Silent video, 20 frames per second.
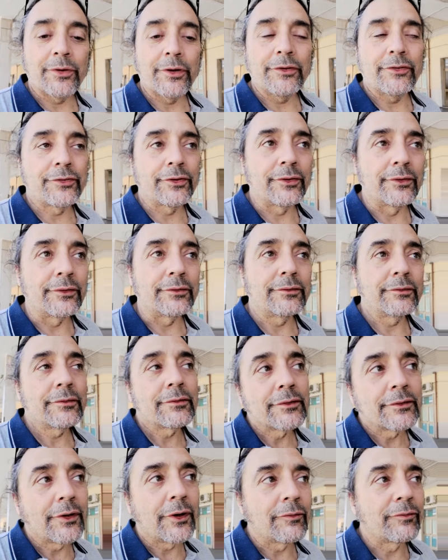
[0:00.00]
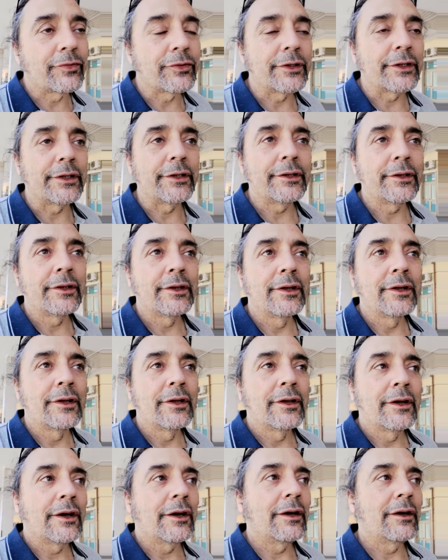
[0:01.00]
pretty soon, hopefully.
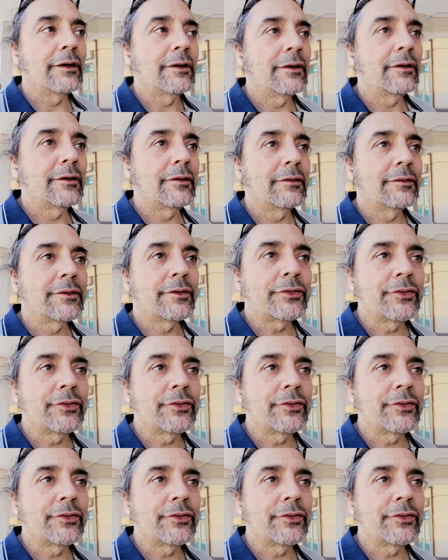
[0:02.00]
Uh,